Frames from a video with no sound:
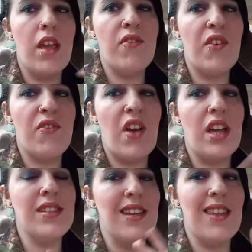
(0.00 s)
If I
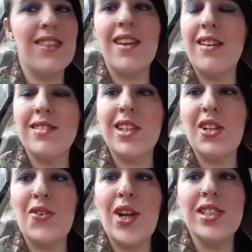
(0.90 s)
find anything else
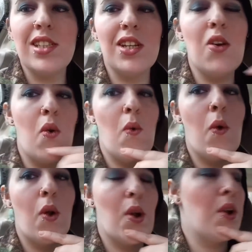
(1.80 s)
interesting,
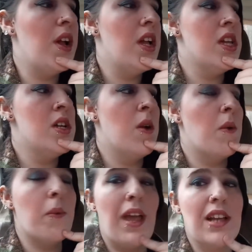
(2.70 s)
or
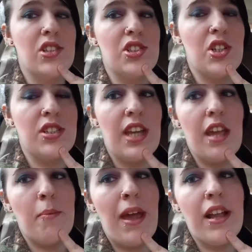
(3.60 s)
when we actually start to
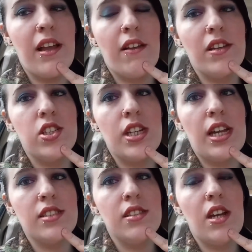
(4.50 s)
head back, I'll let you
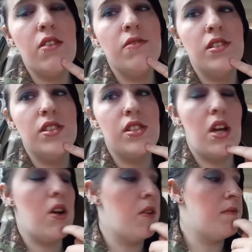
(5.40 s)
guys know.
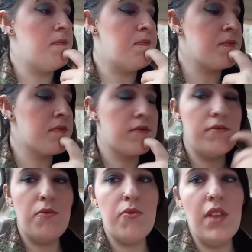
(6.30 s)
So
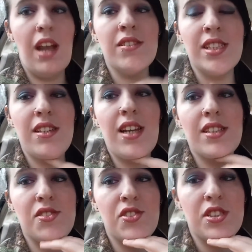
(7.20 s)
I'll see you
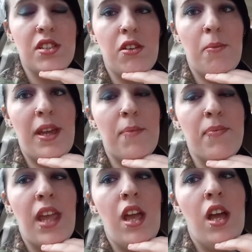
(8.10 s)
guys in just a little bit.
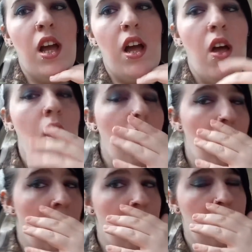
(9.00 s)

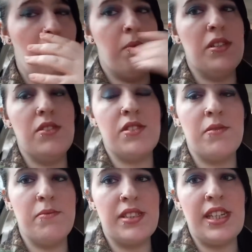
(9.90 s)
I'm gonna do
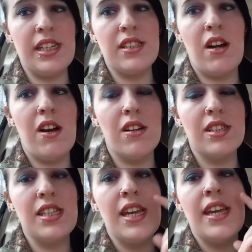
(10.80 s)
some
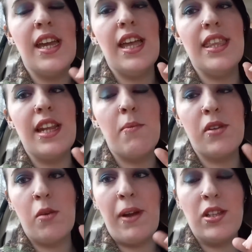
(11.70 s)
TikToks and then I'm
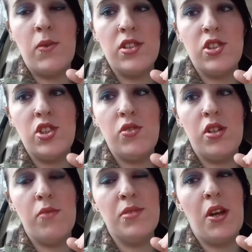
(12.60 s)
gonna go back to watching
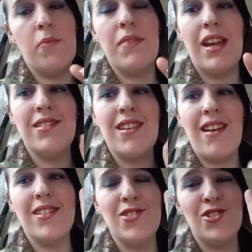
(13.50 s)
YouTube. So I'll see
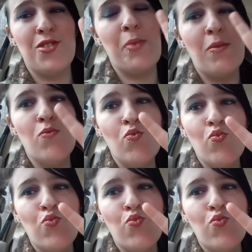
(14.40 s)
you guys in just a little bit.